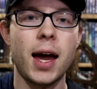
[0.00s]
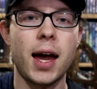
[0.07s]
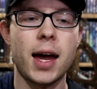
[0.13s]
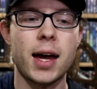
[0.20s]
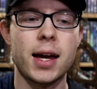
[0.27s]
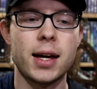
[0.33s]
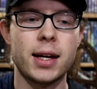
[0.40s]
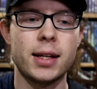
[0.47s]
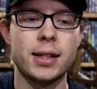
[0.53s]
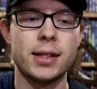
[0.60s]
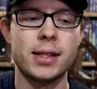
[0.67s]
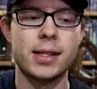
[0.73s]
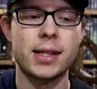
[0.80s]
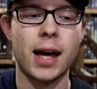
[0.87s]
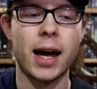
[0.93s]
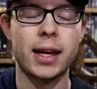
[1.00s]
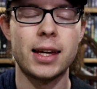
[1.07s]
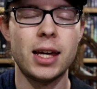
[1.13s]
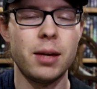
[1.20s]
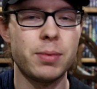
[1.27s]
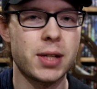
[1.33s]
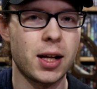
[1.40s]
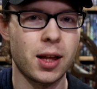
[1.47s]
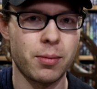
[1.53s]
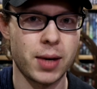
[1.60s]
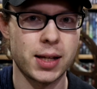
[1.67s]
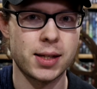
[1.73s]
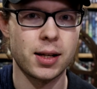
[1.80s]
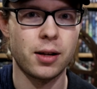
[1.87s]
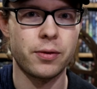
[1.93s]
And I keep telling
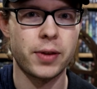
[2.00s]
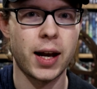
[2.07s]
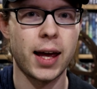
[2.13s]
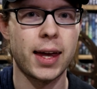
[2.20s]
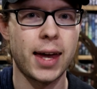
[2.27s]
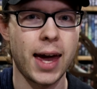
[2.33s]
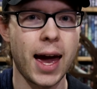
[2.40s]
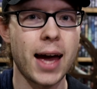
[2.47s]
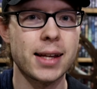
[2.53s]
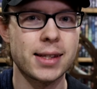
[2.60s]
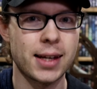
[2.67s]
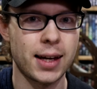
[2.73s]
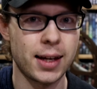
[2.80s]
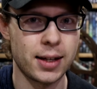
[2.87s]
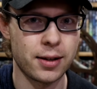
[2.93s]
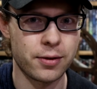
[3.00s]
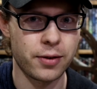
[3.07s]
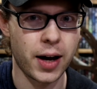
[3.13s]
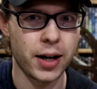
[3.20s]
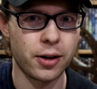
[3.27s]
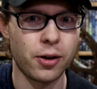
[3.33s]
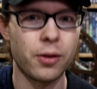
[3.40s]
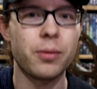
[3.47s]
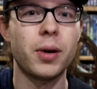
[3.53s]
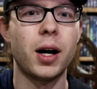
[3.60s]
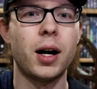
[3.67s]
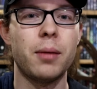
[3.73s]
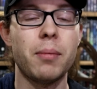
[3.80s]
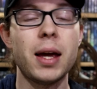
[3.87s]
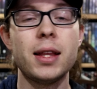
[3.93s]
myself that I can't get into
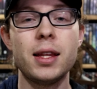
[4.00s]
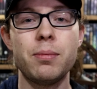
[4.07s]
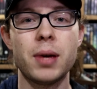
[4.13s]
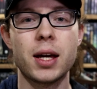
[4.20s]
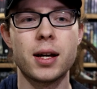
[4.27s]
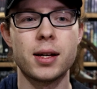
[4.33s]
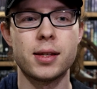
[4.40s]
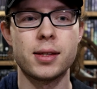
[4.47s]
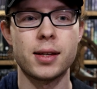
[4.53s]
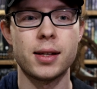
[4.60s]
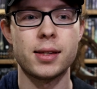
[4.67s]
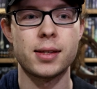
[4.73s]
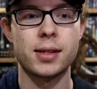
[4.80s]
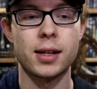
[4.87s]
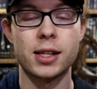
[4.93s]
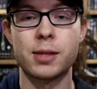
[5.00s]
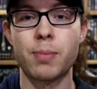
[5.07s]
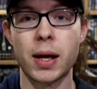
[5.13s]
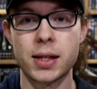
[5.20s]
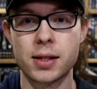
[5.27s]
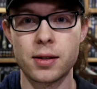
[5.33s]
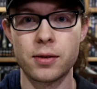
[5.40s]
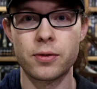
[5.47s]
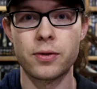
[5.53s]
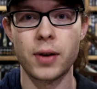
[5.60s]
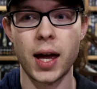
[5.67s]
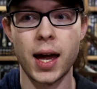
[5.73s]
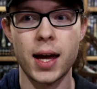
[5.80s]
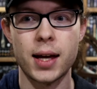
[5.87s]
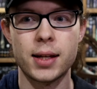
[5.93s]
vinyl, mainly because it's expensive
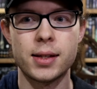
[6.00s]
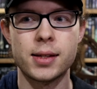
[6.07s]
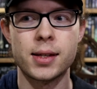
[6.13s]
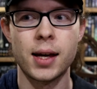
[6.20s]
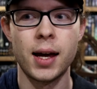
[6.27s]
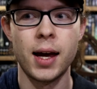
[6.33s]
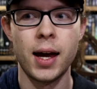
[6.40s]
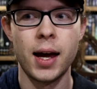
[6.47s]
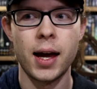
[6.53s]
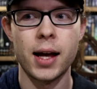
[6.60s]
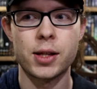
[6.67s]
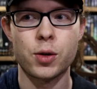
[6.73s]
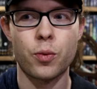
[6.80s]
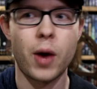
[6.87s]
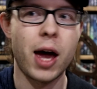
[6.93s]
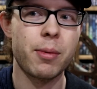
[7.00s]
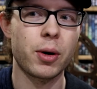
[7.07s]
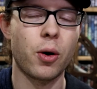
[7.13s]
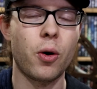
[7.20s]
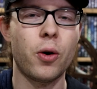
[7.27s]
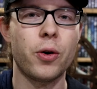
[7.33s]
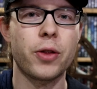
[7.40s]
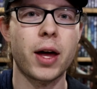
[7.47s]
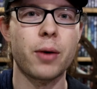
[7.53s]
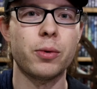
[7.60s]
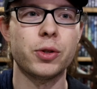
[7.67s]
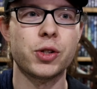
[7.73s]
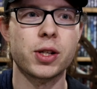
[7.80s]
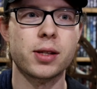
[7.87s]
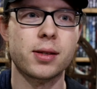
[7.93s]
and it's a rabbit hole that
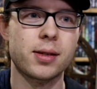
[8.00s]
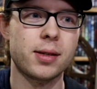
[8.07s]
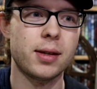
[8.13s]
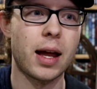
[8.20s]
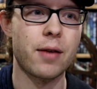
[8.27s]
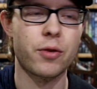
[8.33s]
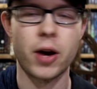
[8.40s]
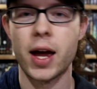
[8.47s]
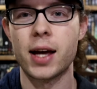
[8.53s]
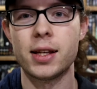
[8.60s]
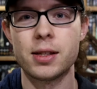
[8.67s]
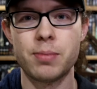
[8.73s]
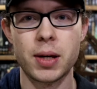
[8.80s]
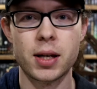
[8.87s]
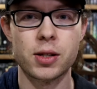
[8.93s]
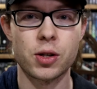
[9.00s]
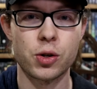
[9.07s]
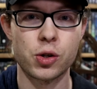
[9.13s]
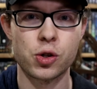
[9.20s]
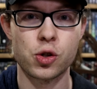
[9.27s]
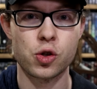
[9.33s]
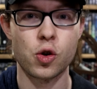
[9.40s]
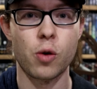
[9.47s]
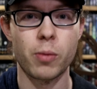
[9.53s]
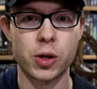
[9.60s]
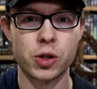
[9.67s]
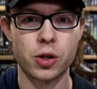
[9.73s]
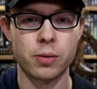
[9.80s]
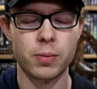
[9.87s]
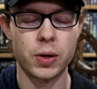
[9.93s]
will just never end because there's so
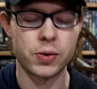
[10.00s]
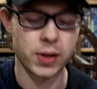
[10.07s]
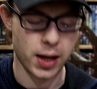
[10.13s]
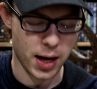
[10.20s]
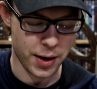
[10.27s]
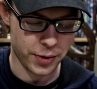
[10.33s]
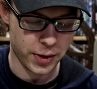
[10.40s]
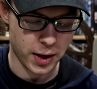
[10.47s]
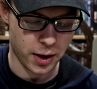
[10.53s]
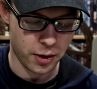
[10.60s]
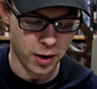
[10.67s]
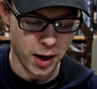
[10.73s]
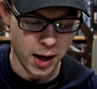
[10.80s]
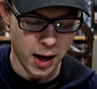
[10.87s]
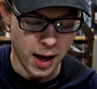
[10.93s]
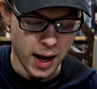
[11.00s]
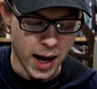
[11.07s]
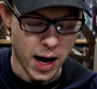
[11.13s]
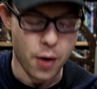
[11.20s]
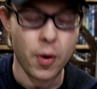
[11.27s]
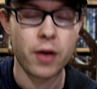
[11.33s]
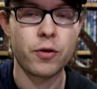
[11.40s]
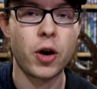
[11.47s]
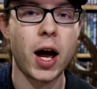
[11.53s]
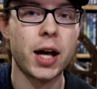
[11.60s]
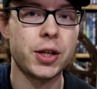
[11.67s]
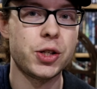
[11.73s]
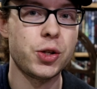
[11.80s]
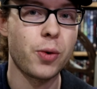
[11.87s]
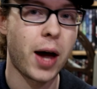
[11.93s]
much good music out there. However,
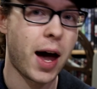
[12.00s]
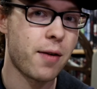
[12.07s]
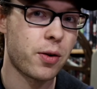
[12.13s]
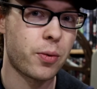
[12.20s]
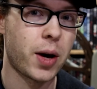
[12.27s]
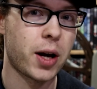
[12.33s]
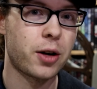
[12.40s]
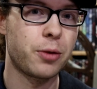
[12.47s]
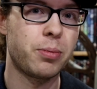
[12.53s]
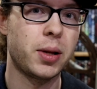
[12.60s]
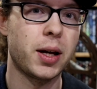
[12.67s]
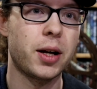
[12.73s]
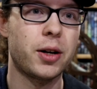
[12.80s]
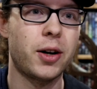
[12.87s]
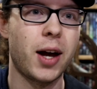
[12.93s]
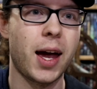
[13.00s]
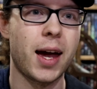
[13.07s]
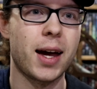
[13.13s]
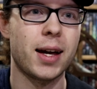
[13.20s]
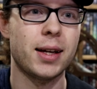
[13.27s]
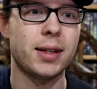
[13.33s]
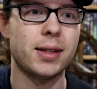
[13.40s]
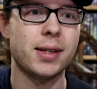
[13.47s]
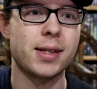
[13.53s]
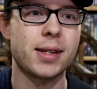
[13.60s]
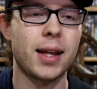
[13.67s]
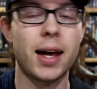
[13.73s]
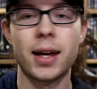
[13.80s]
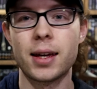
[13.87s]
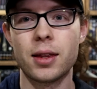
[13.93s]
I do have a record player, and
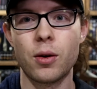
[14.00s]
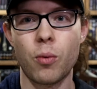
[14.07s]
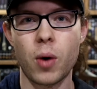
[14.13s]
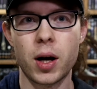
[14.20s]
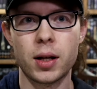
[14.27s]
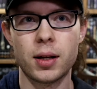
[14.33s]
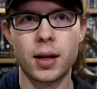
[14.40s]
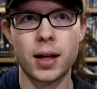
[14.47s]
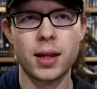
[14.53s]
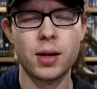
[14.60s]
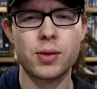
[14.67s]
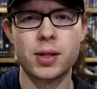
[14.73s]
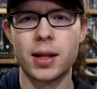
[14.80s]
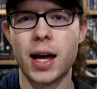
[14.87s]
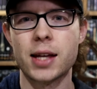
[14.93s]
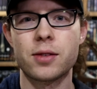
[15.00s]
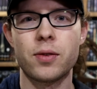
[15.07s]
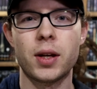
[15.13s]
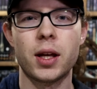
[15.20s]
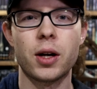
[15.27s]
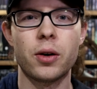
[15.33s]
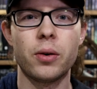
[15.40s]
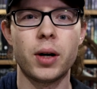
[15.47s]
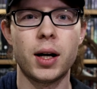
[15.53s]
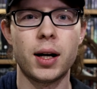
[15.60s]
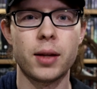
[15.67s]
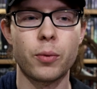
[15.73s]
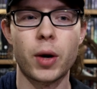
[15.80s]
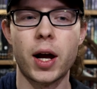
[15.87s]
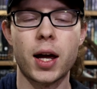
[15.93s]
like in the one, I think it was the last video,
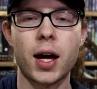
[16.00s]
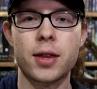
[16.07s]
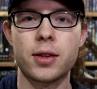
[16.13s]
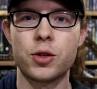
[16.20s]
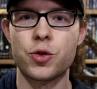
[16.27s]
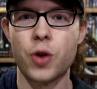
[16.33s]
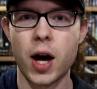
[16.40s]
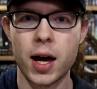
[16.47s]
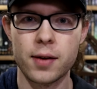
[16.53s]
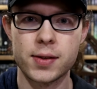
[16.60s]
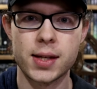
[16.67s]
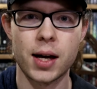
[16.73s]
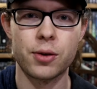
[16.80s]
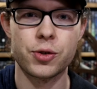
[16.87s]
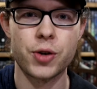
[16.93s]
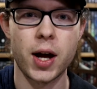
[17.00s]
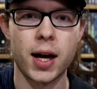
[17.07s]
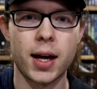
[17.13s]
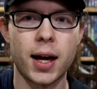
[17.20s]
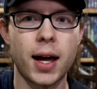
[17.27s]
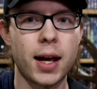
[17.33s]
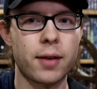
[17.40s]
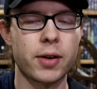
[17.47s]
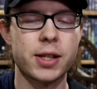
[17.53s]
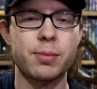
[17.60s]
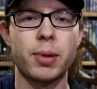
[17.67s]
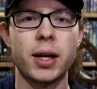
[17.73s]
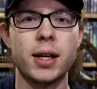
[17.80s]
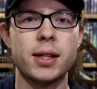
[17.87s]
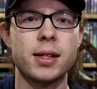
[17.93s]
where I got the Drive soundtrack, I kind of
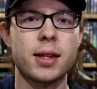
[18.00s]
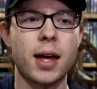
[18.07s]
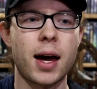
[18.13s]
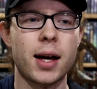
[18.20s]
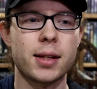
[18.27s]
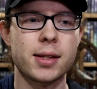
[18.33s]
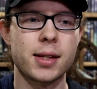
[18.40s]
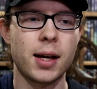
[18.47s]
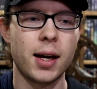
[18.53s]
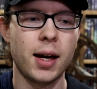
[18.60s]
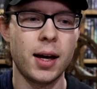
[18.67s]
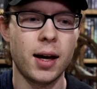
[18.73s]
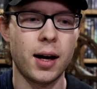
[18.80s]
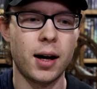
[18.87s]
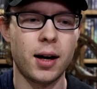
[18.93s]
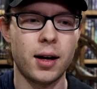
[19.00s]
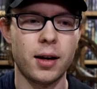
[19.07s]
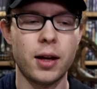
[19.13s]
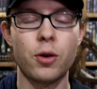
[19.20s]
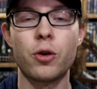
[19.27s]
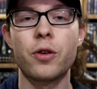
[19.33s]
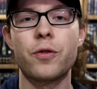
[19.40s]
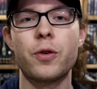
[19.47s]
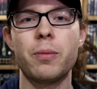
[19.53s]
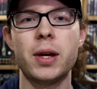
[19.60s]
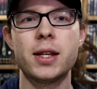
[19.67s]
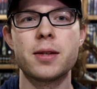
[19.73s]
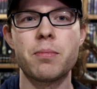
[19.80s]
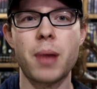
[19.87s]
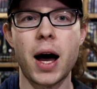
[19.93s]
explained that in order for
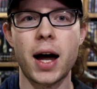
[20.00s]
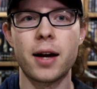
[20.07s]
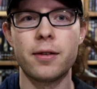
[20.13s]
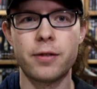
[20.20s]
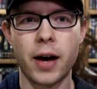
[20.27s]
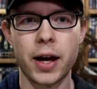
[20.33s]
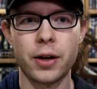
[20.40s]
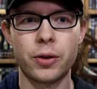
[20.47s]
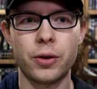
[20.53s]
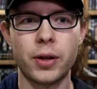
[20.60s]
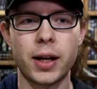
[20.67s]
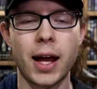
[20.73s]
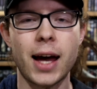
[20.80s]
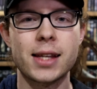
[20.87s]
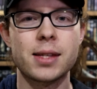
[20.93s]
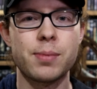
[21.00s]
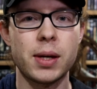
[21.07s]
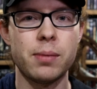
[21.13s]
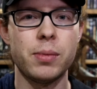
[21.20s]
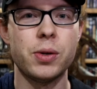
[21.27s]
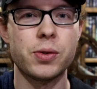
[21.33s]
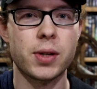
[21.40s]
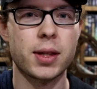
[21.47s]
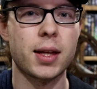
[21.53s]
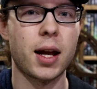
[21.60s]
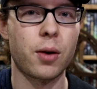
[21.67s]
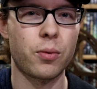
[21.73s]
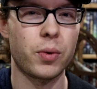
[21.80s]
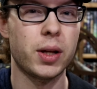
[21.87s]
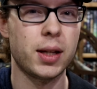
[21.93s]
me to buy a vinyl, it has to be music that
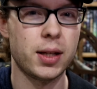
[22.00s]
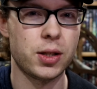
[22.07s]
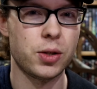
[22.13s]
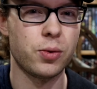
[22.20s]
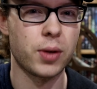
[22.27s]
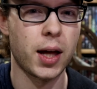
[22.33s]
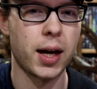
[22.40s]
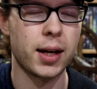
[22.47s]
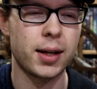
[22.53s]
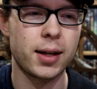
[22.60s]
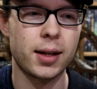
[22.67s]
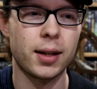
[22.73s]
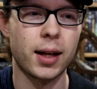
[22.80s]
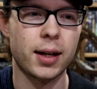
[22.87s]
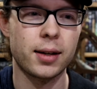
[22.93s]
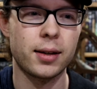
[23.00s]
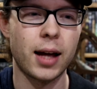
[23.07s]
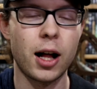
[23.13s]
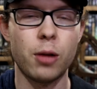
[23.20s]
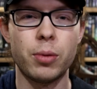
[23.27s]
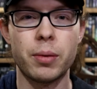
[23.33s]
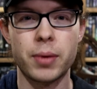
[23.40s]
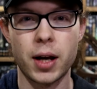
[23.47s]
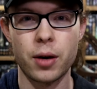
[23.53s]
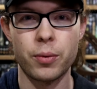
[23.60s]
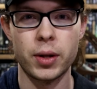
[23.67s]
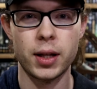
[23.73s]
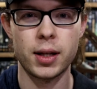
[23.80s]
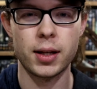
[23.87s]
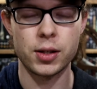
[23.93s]
I really do like an album that I
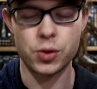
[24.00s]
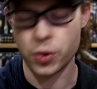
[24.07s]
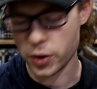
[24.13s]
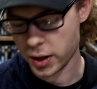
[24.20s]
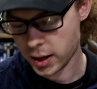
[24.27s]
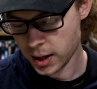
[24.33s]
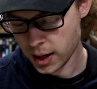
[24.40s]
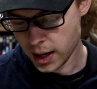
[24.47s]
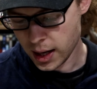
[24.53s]
really enjoy.